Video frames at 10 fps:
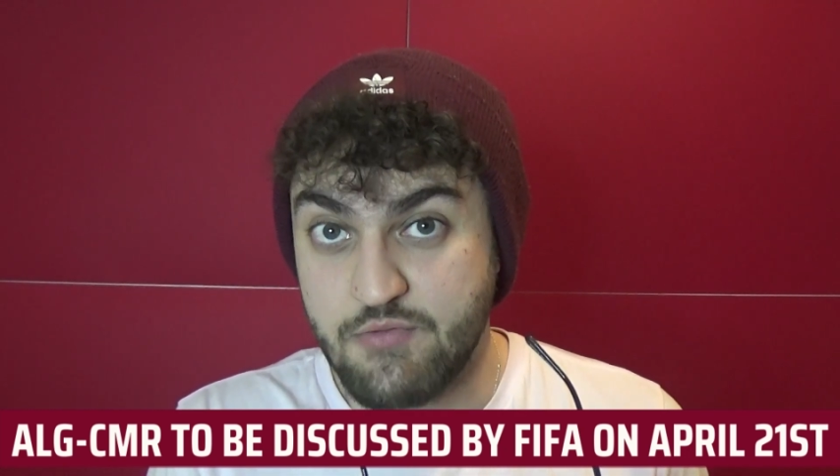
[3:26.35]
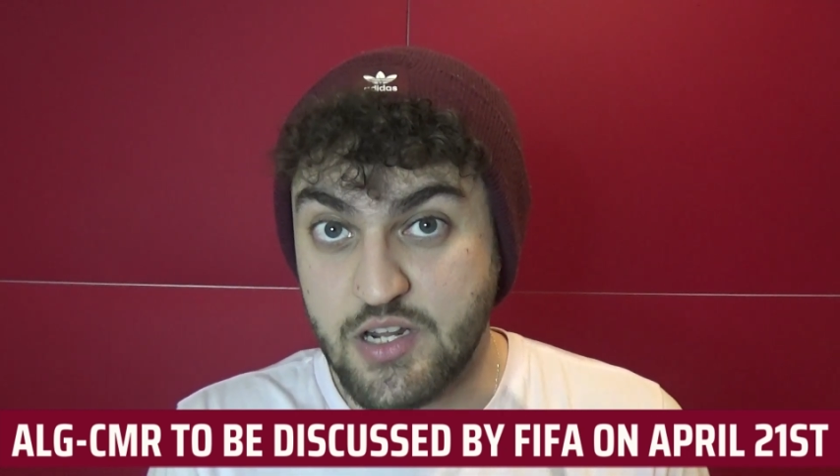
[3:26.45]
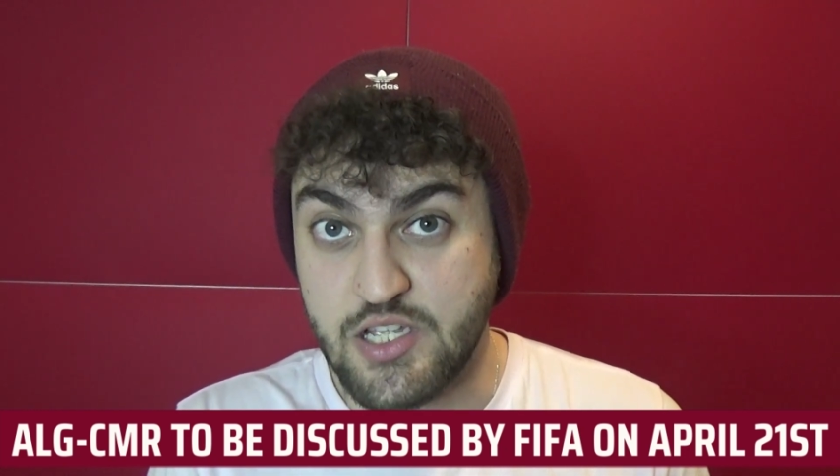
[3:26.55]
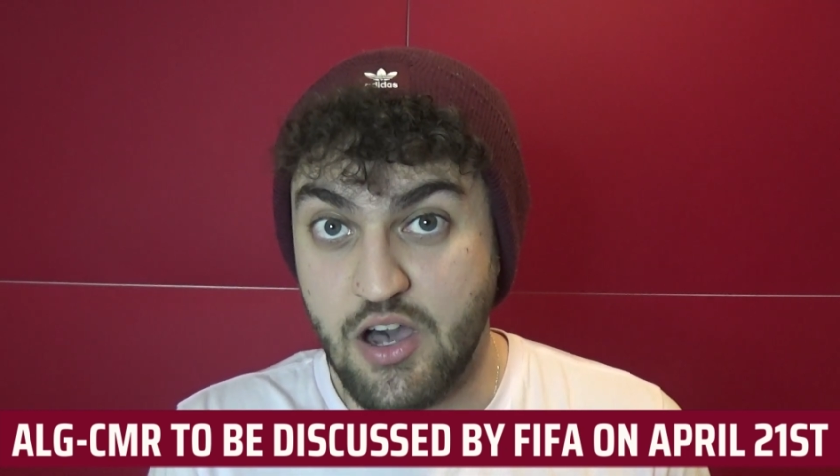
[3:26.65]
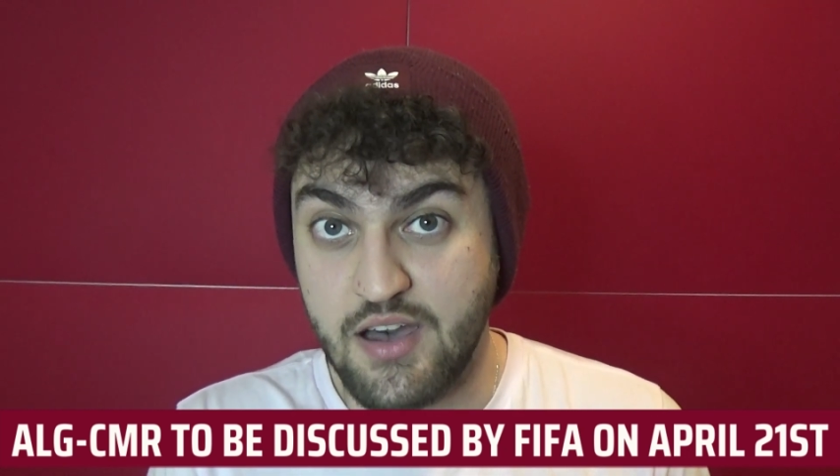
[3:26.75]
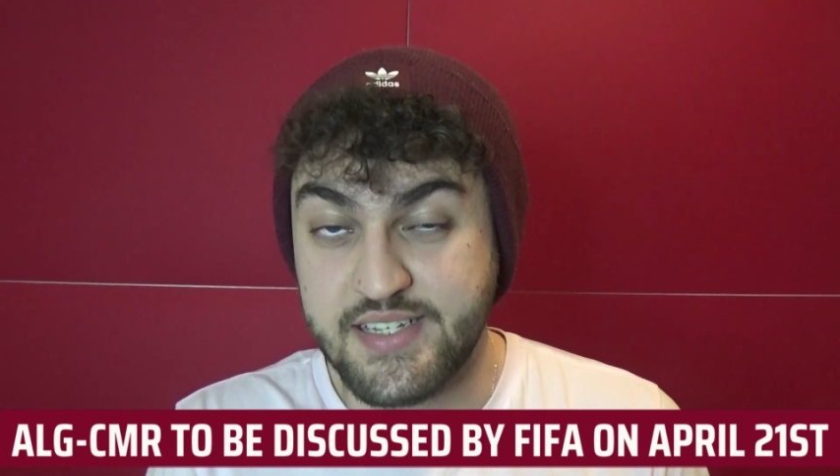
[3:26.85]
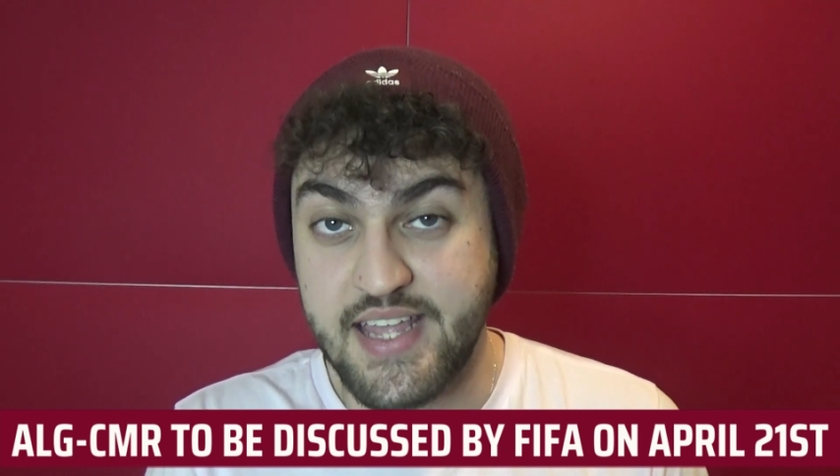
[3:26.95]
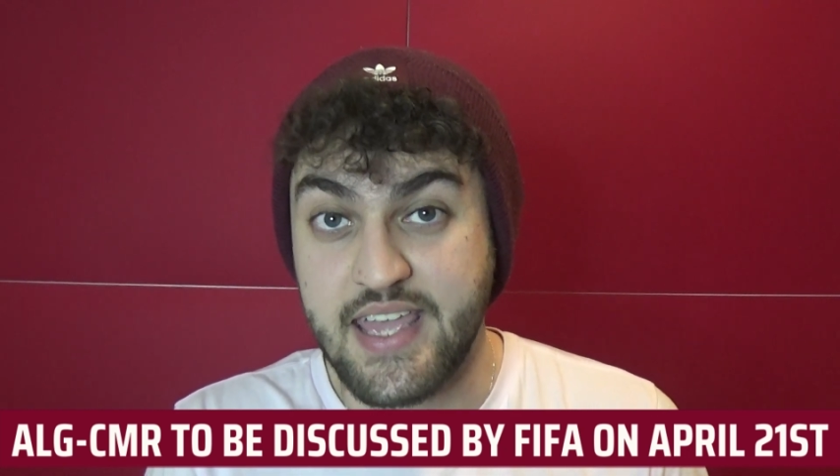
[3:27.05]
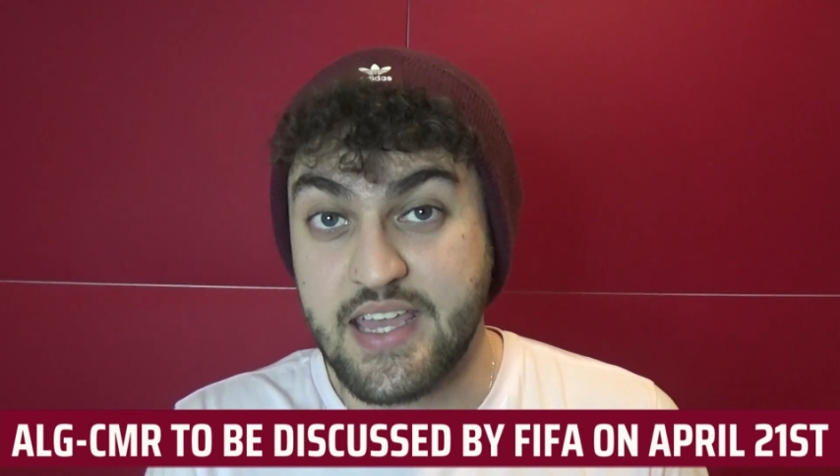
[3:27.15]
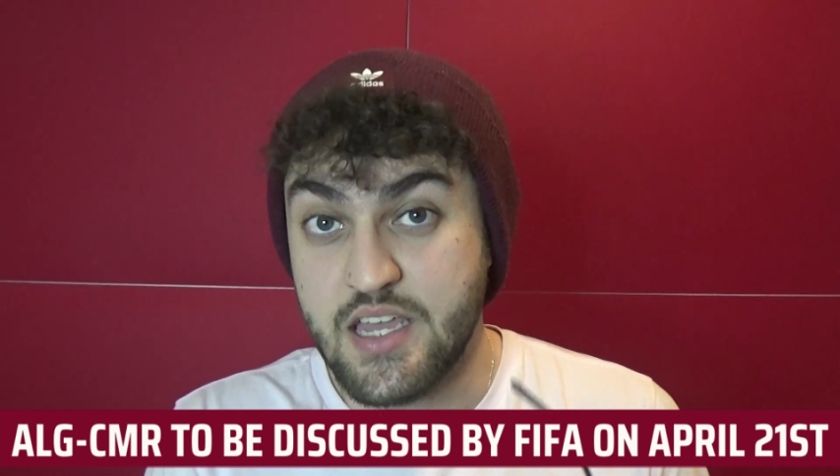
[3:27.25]

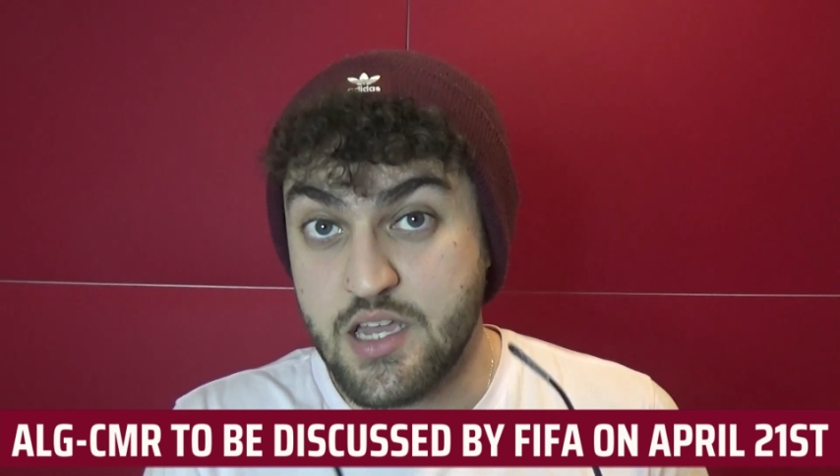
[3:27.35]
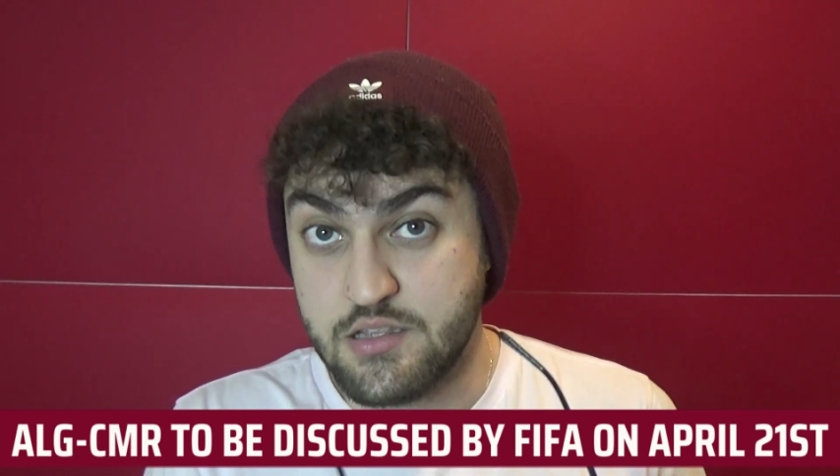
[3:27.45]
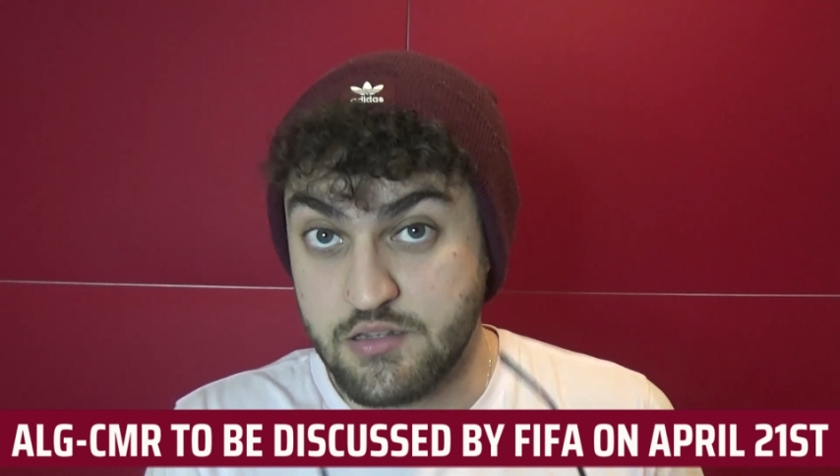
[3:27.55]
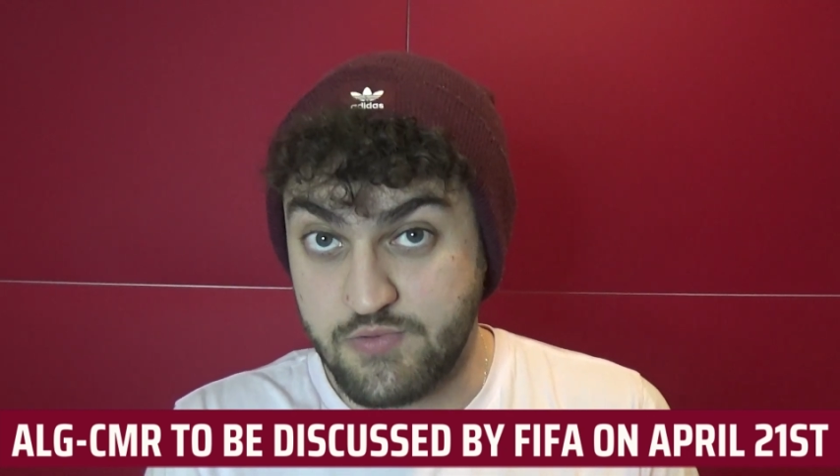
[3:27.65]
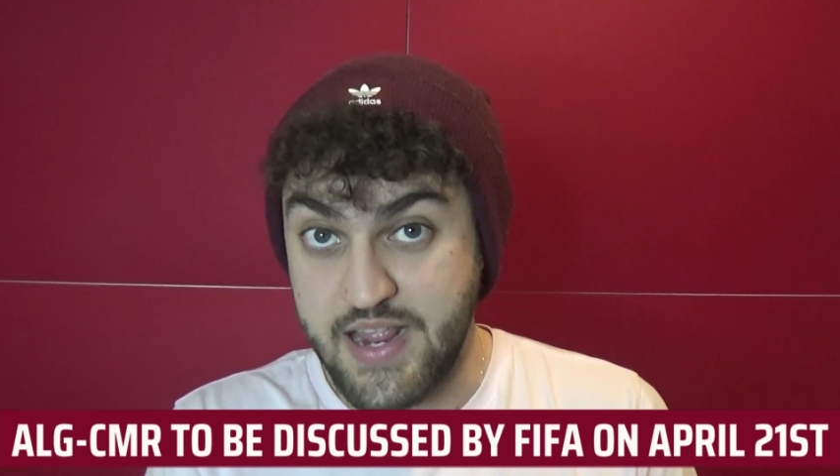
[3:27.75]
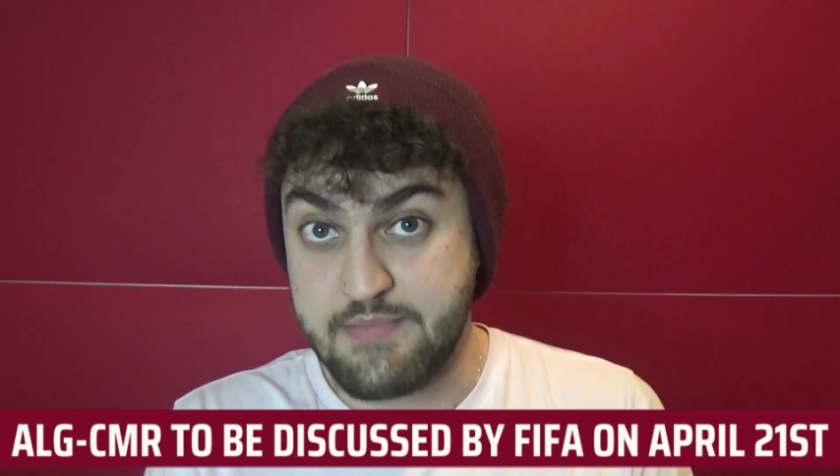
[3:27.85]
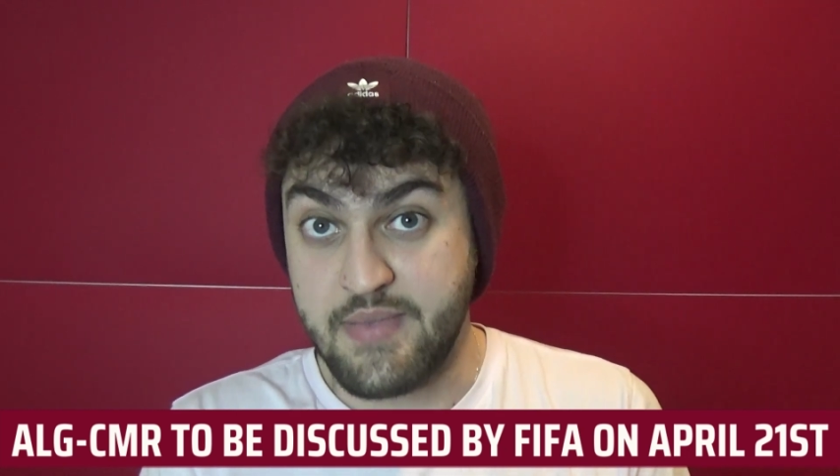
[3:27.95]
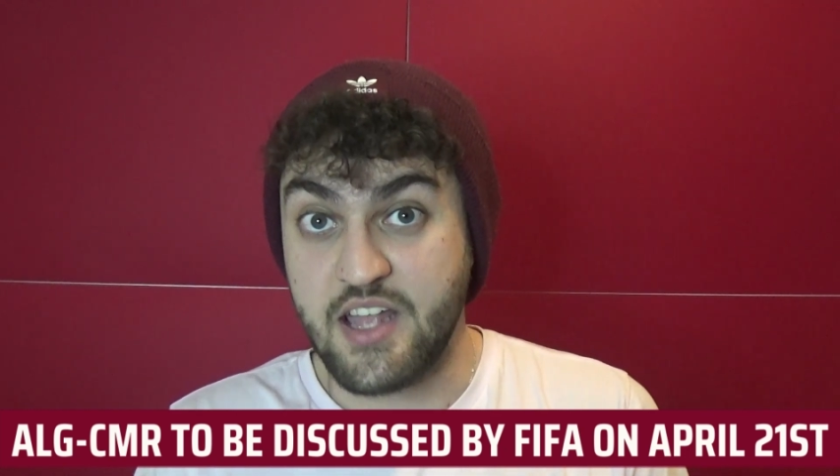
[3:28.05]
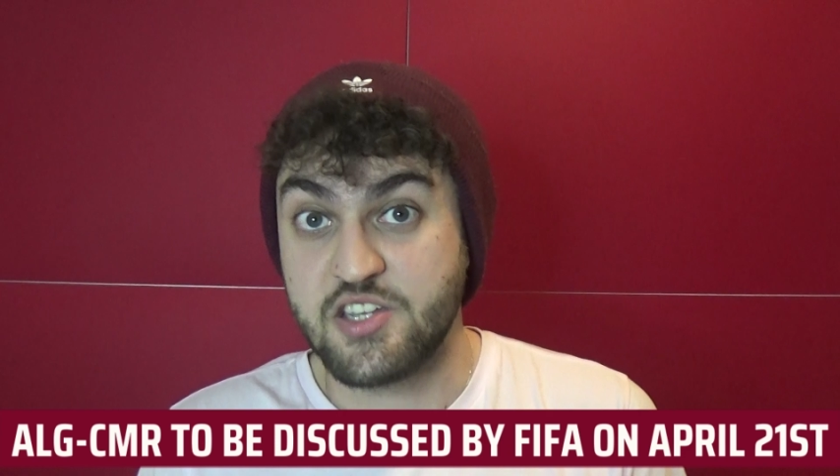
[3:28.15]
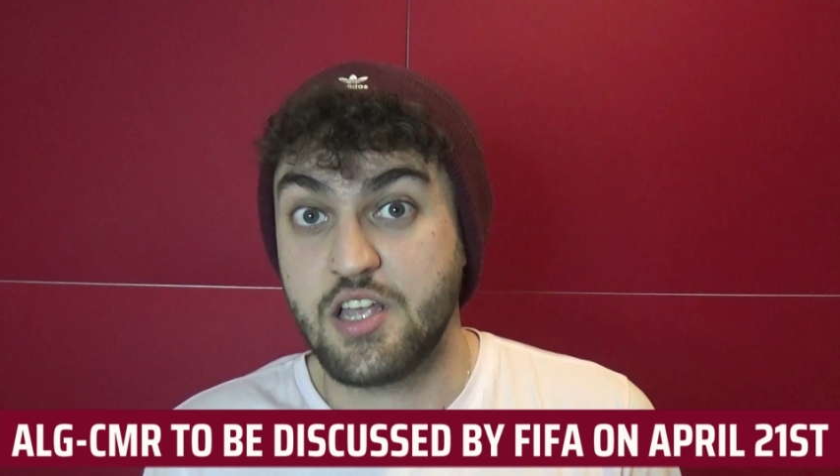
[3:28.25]
regarding the rematch.